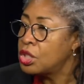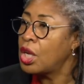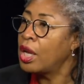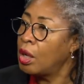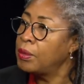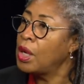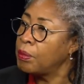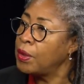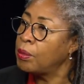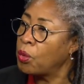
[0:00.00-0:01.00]
to help young
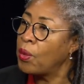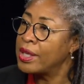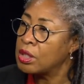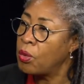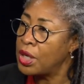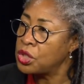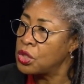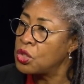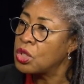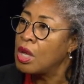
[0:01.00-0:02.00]
people raise
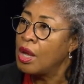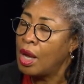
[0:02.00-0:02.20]
questions